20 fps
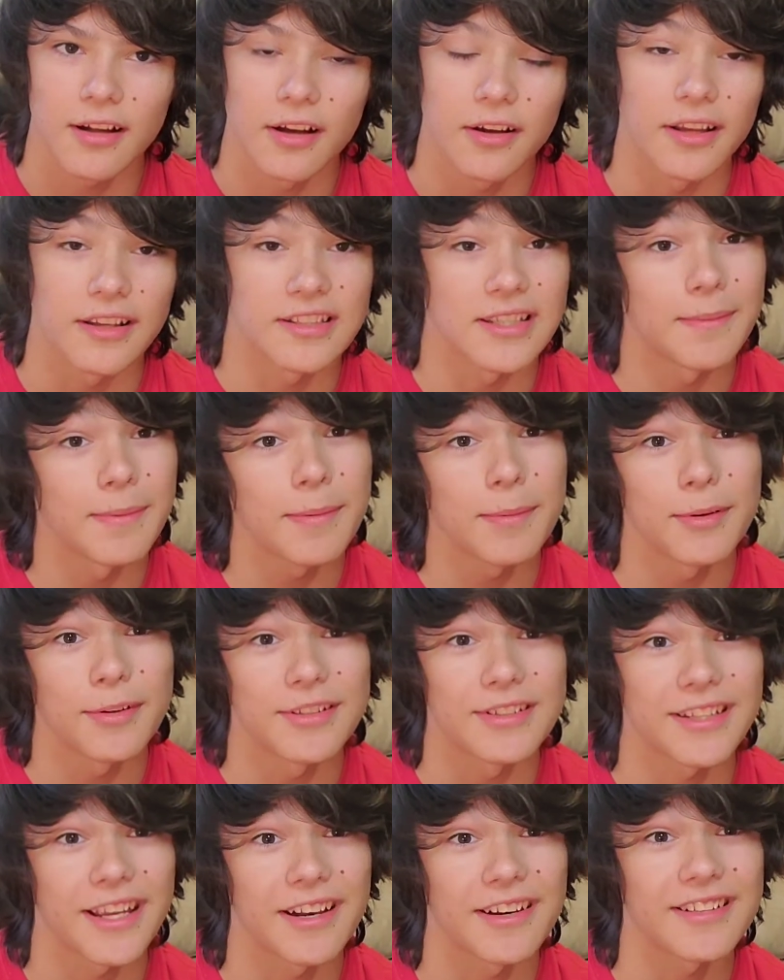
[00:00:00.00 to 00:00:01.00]
Oh yeah, some people are
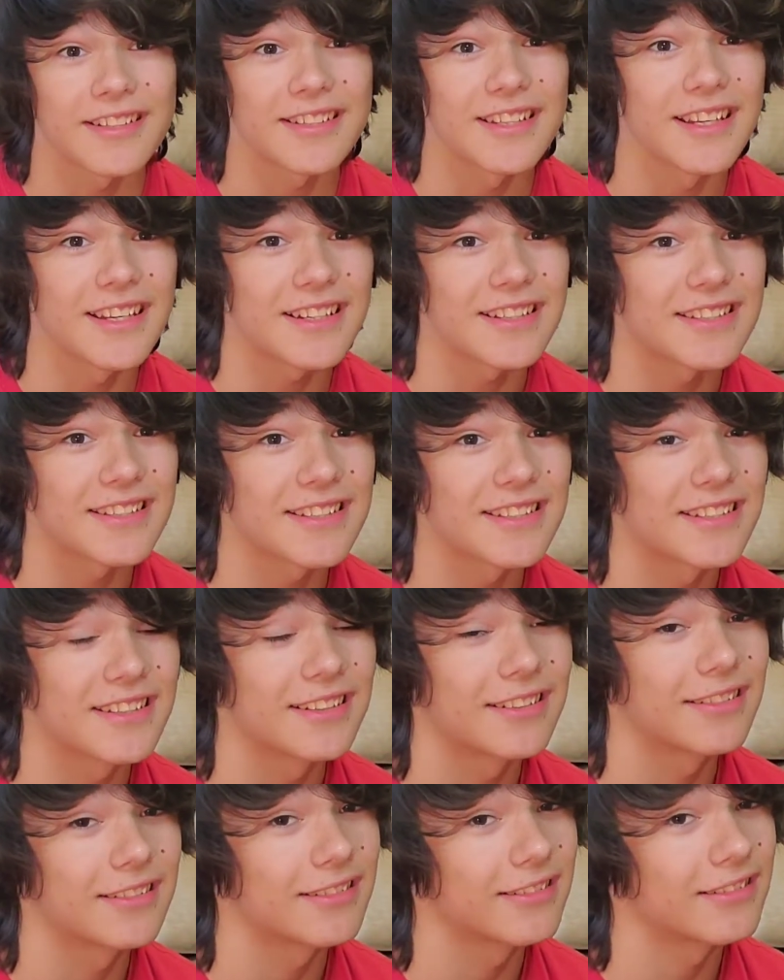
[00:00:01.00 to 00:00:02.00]
scared of snakes.
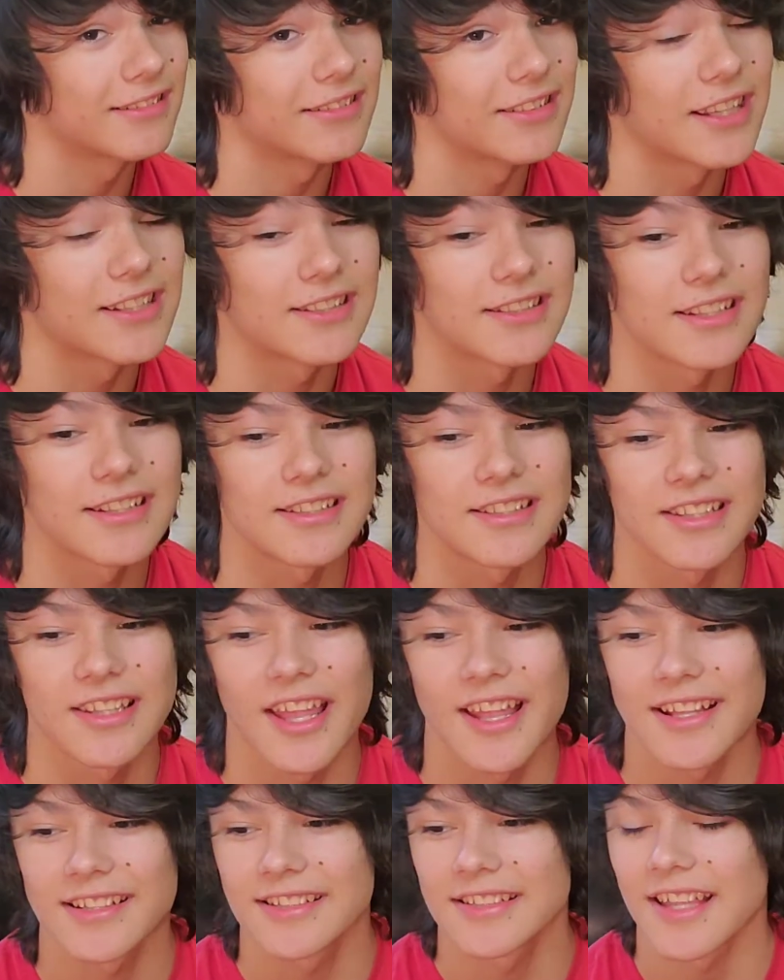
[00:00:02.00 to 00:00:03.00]
That's
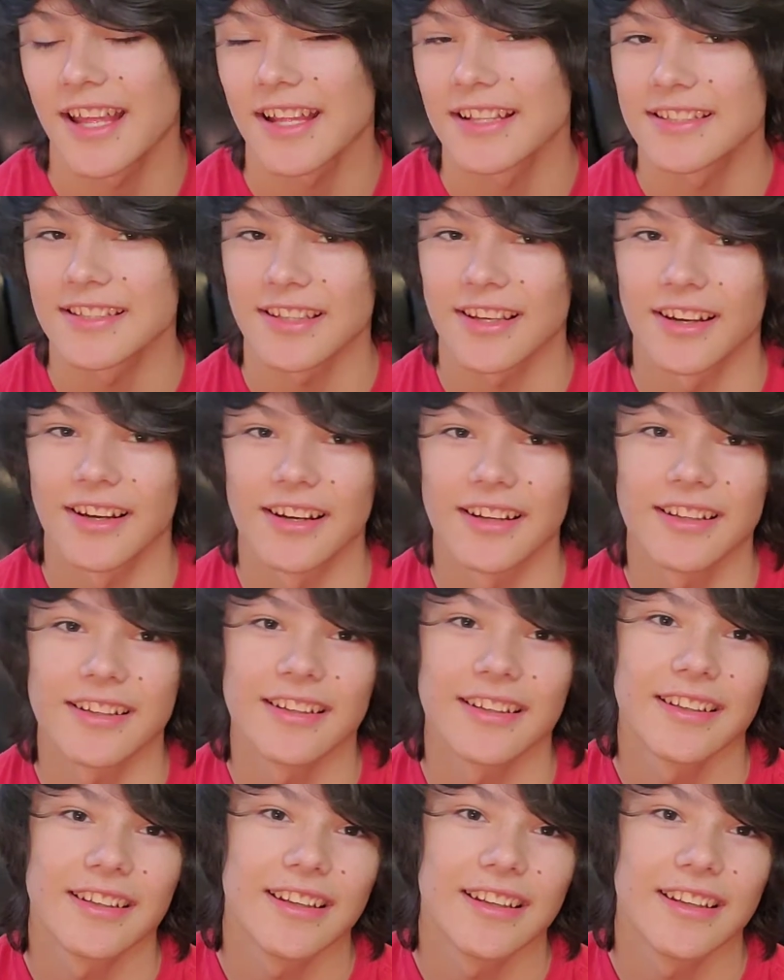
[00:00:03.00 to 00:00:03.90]
a con.